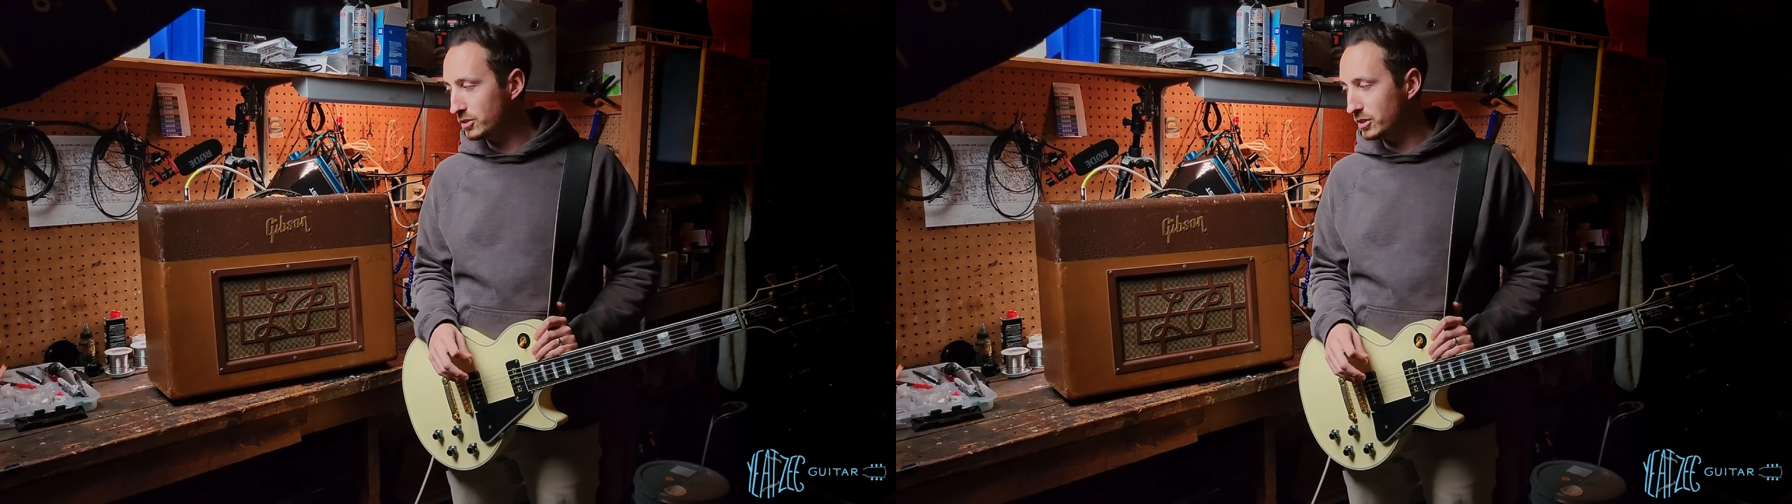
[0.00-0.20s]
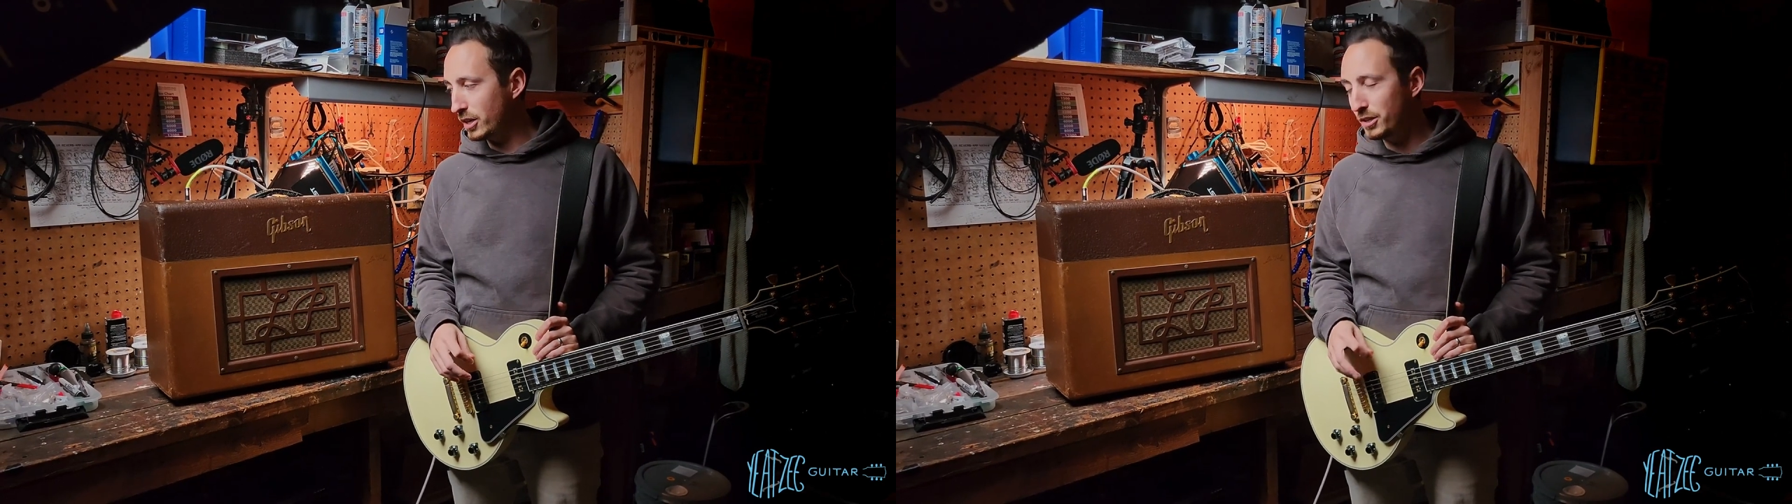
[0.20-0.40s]

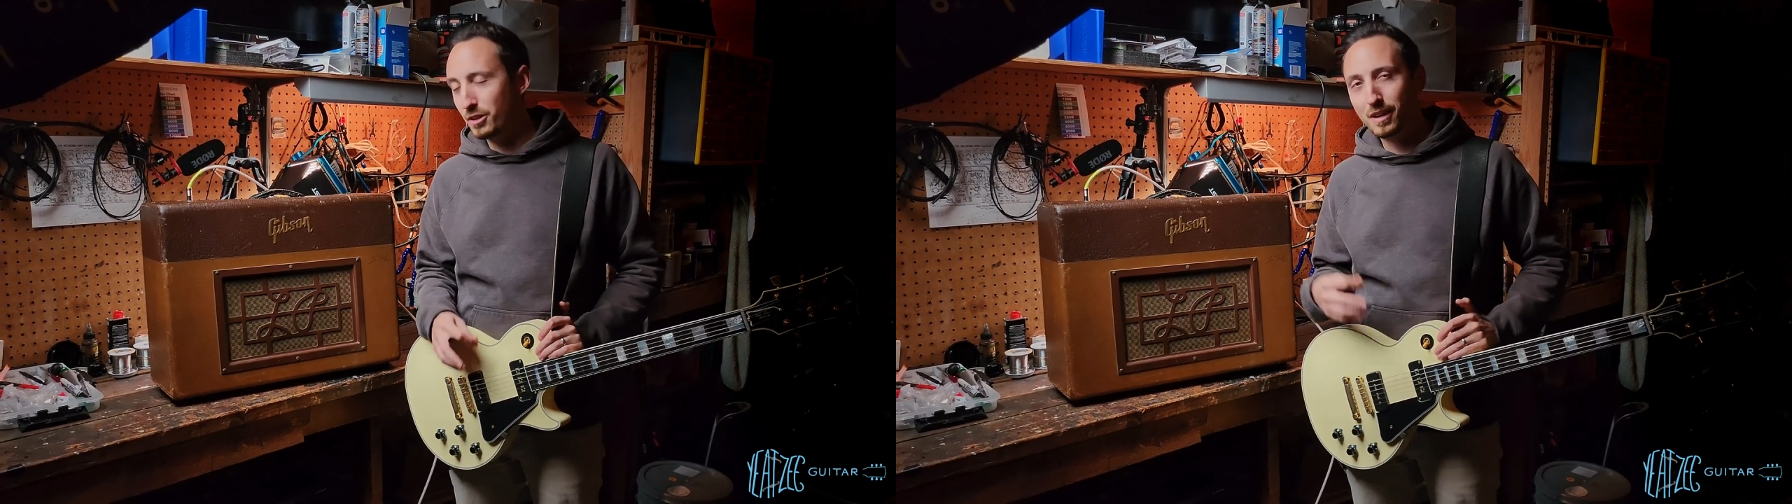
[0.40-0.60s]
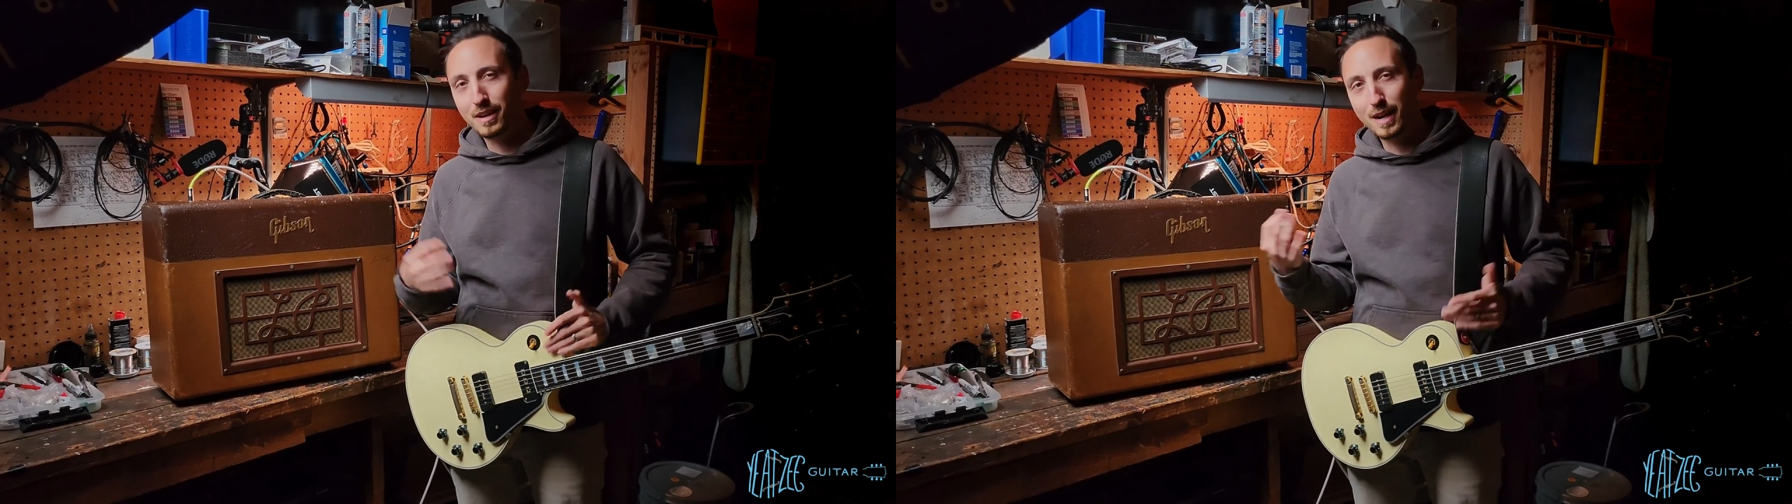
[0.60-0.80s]
so you
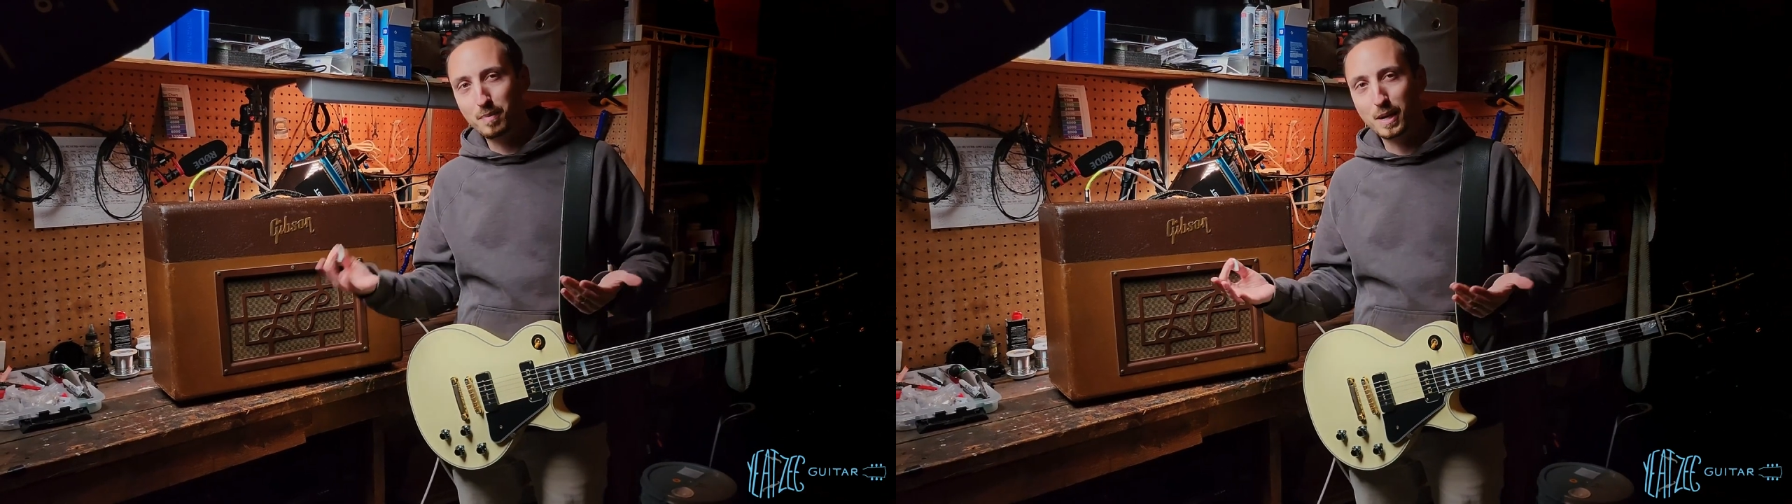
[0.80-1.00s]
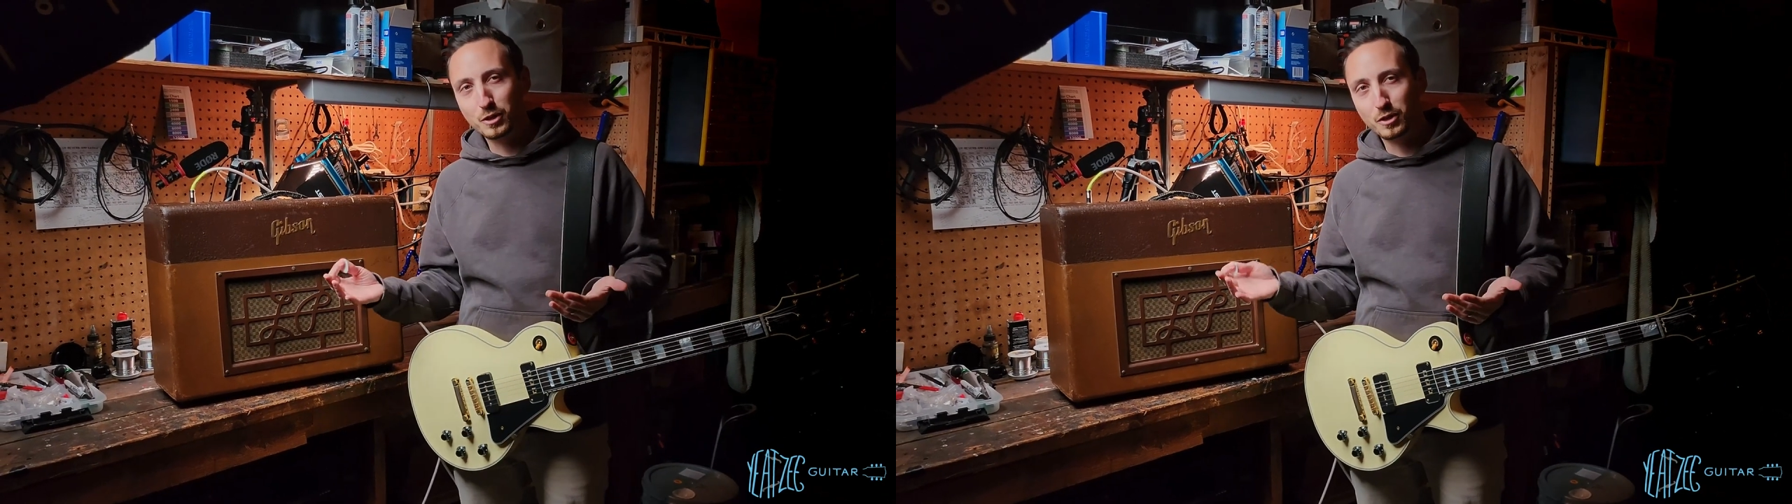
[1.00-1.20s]
can kind of
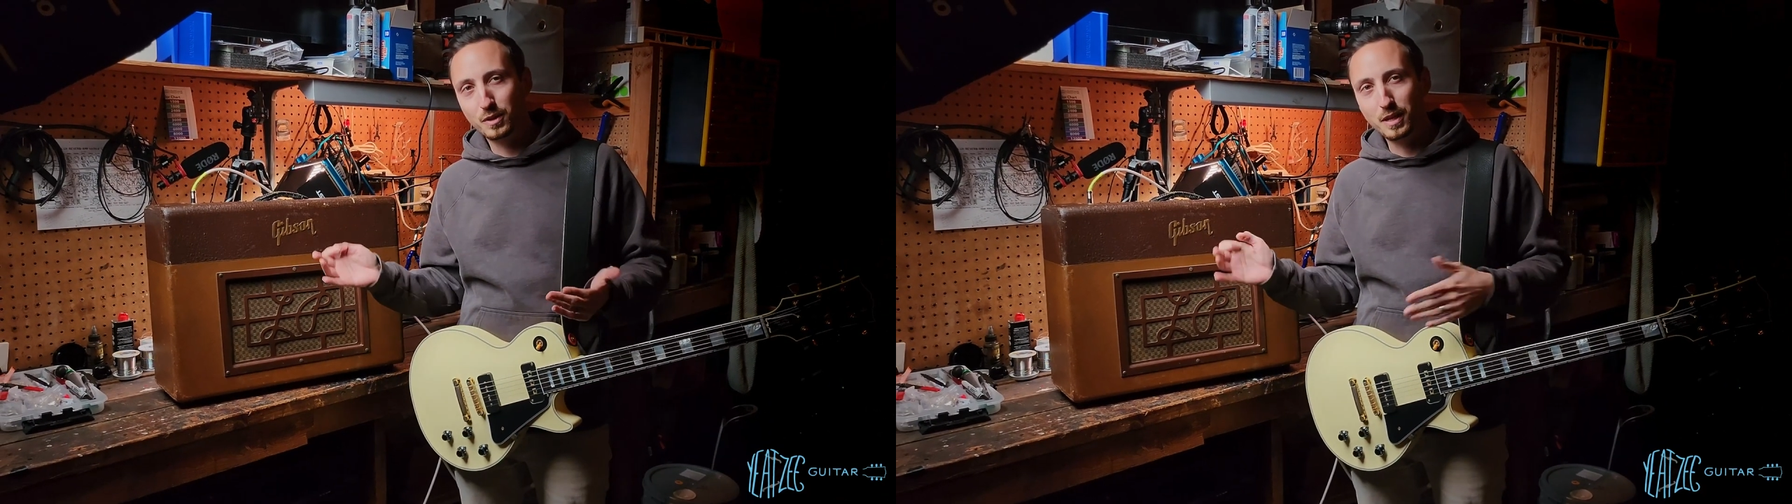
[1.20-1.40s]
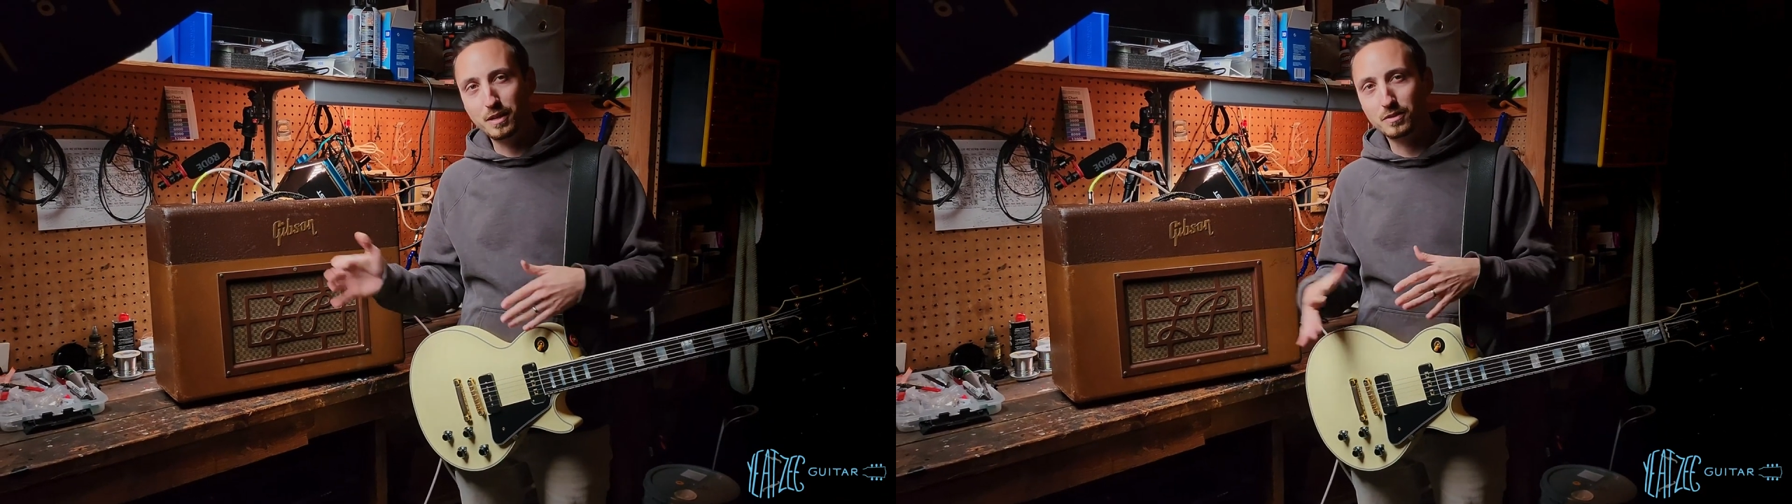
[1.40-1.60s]
picture
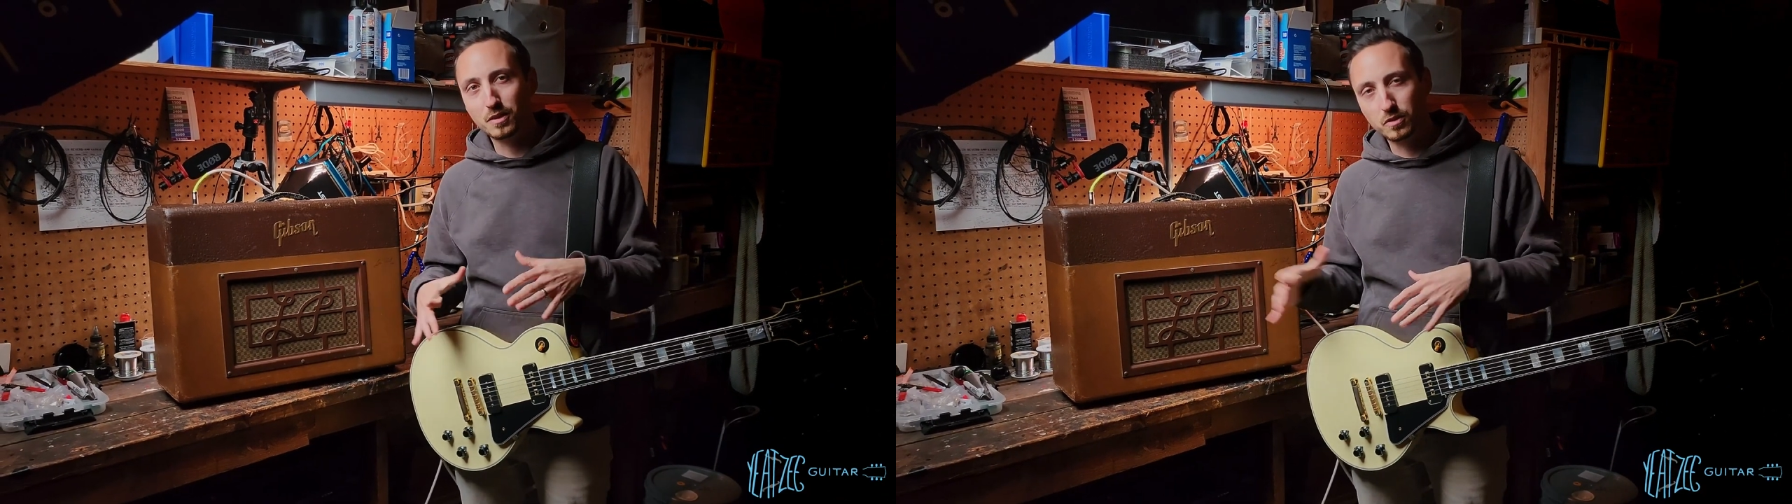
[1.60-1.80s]
these